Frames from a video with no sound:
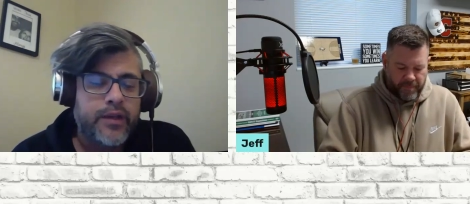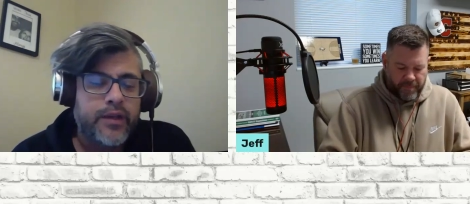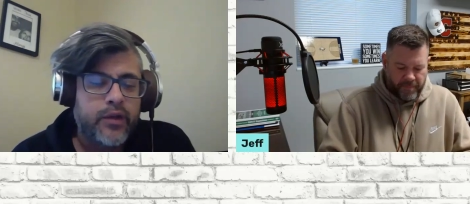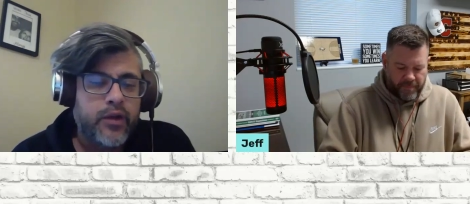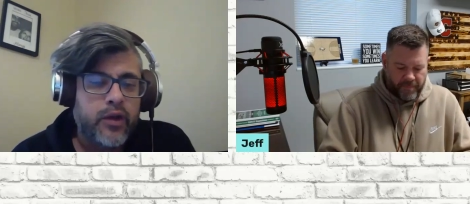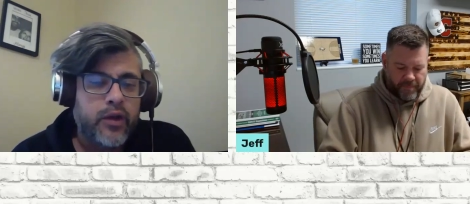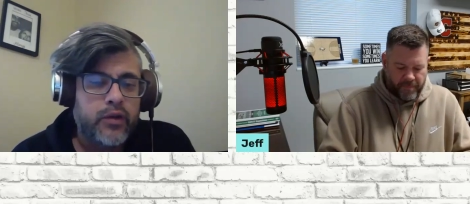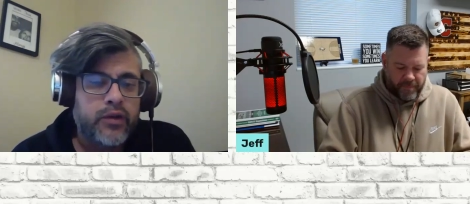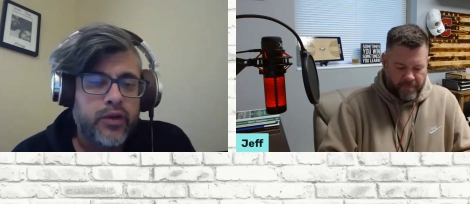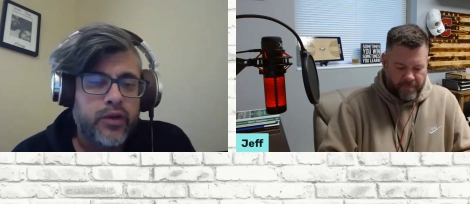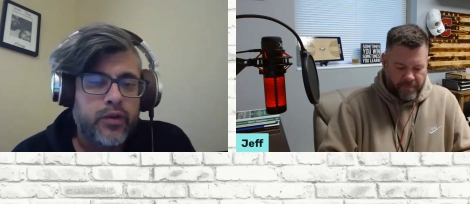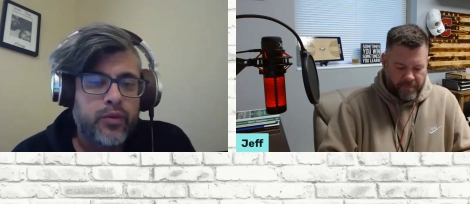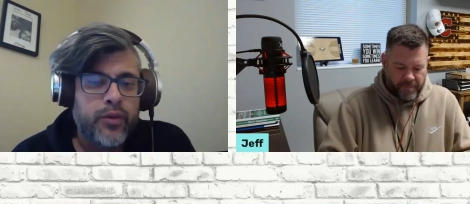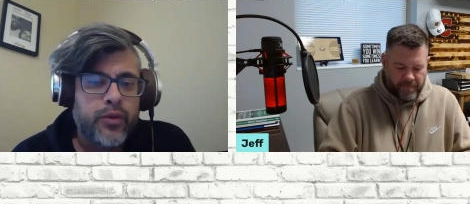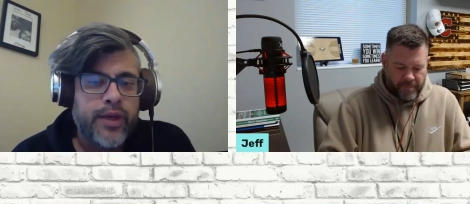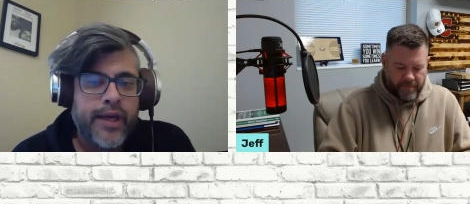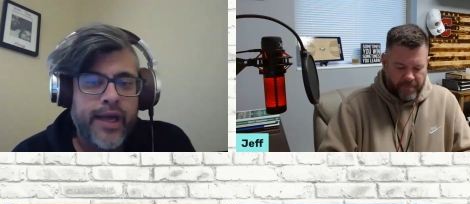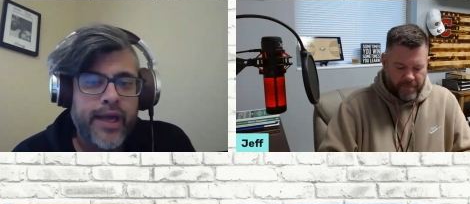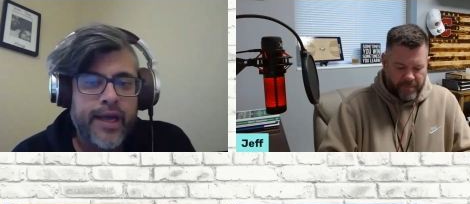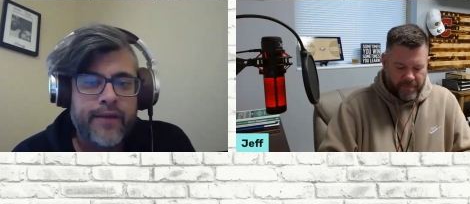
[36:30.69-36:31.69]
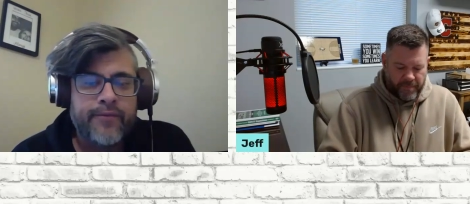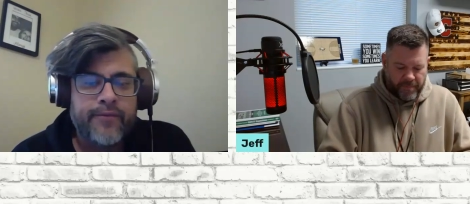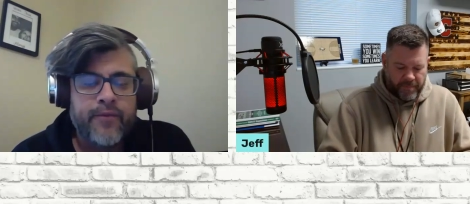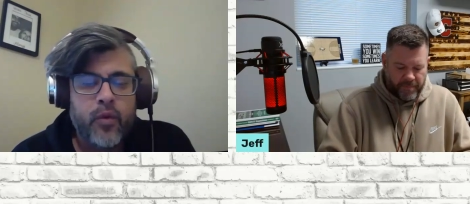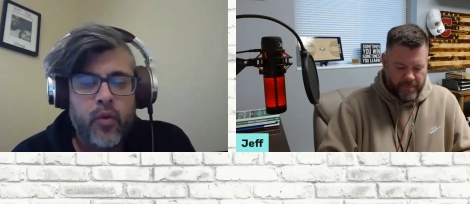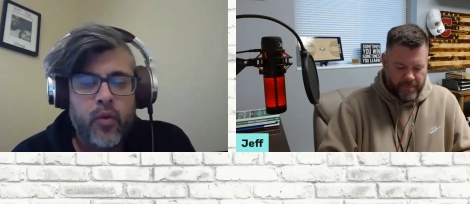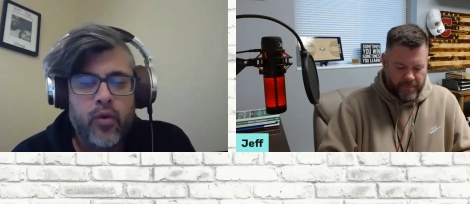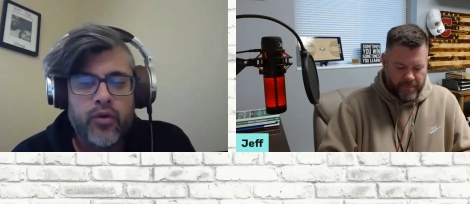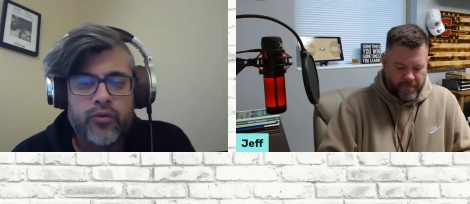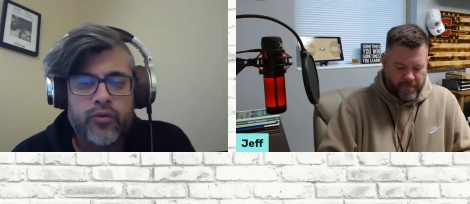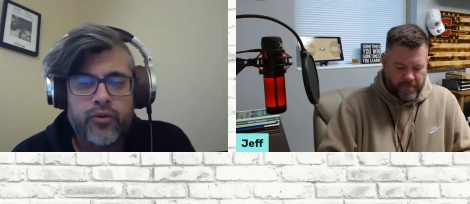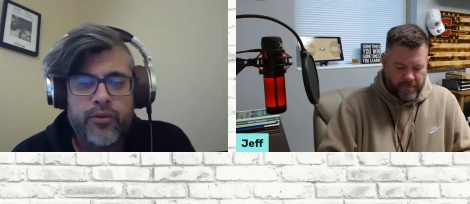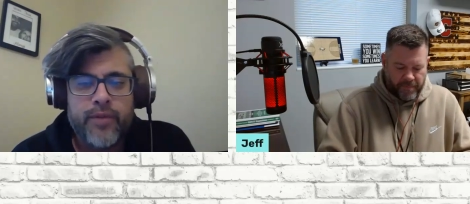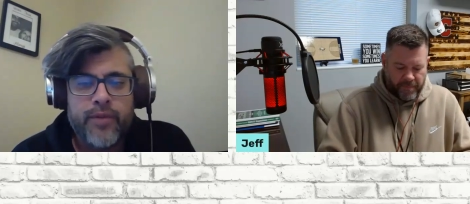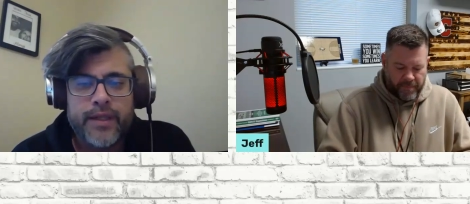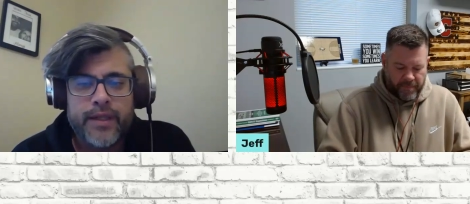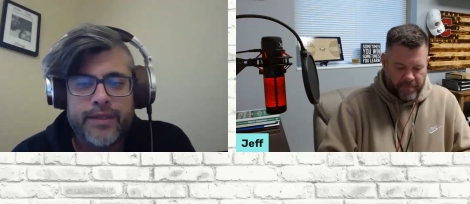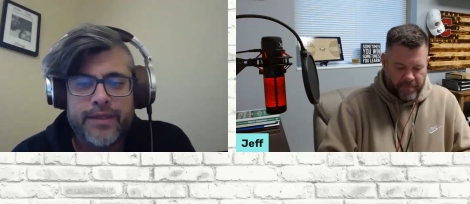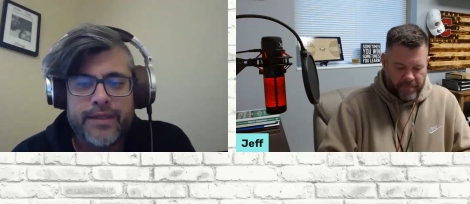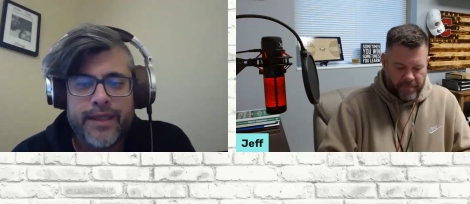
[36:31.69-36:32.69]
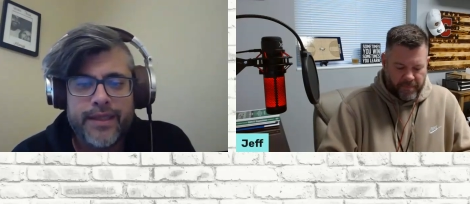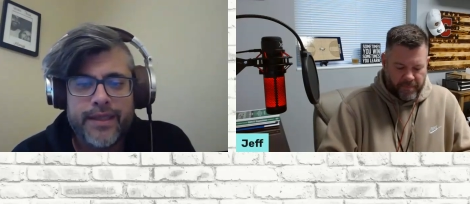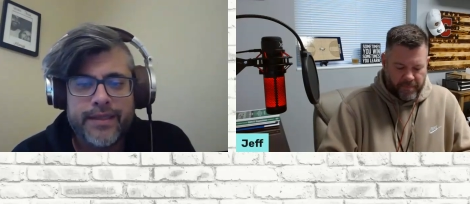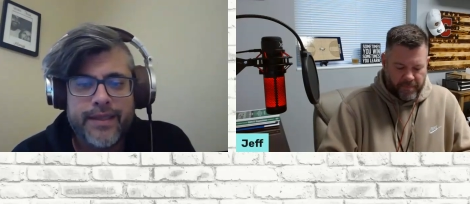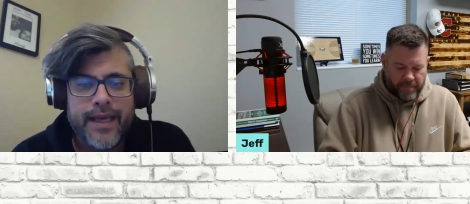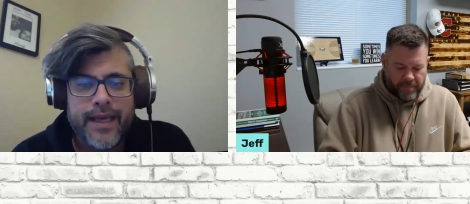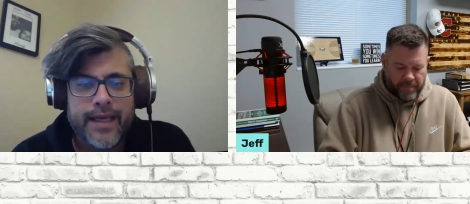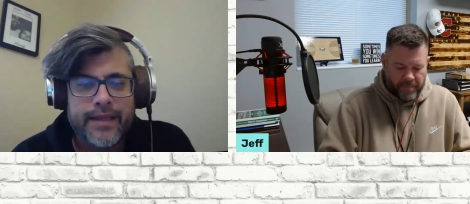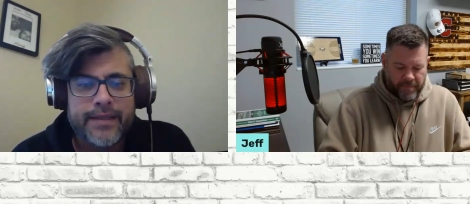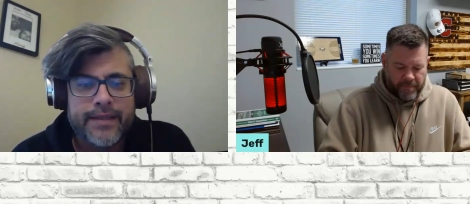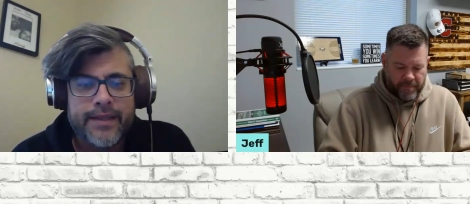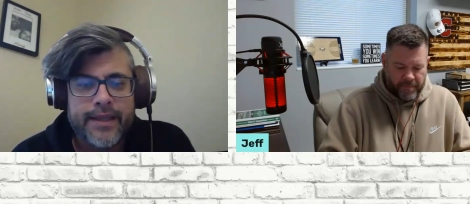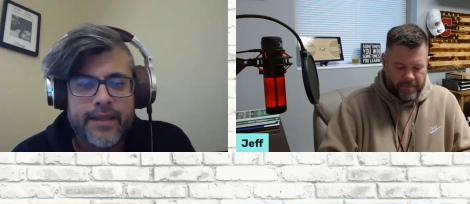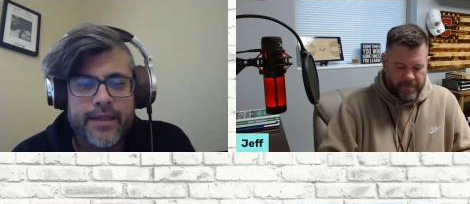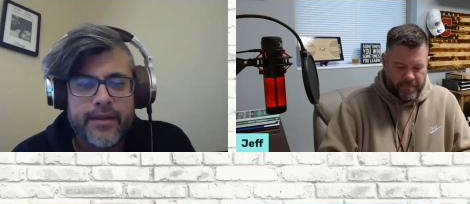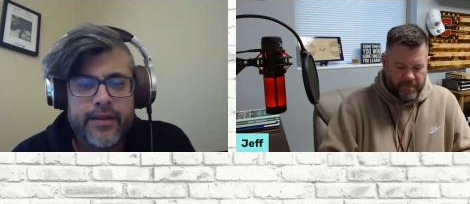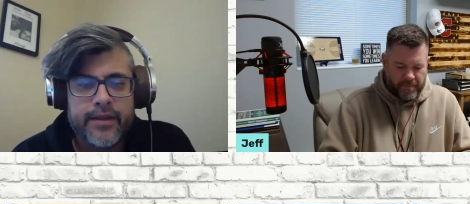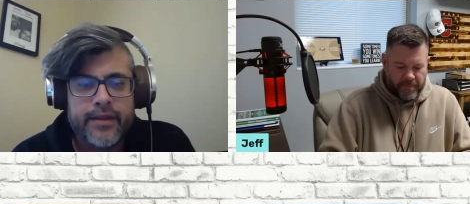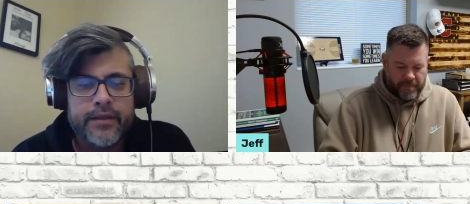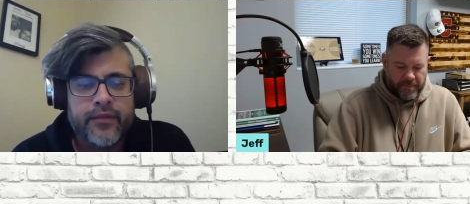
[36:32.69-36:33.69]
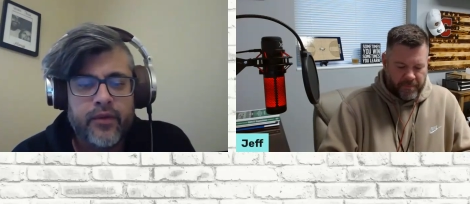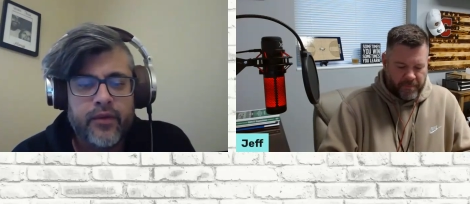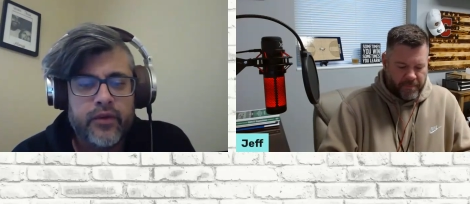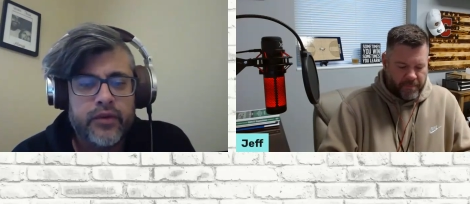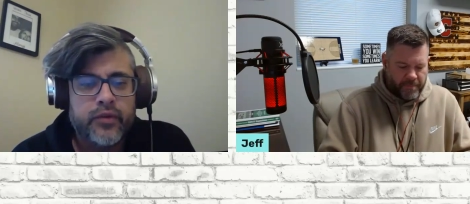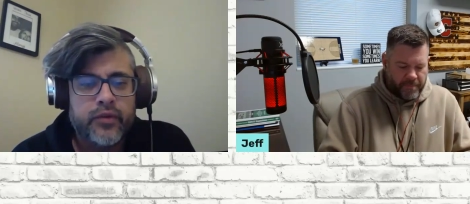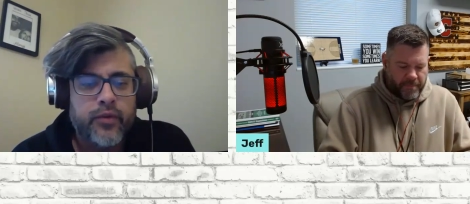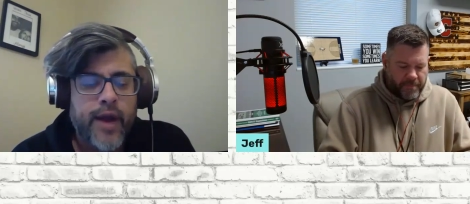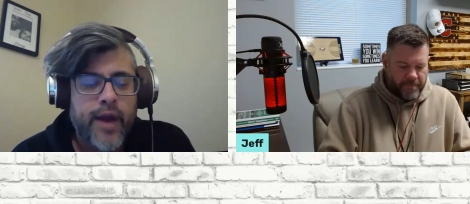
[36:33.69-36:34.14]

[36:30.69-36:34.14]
Speaker 1: who goes to three and four, three minutes, six seconds into this first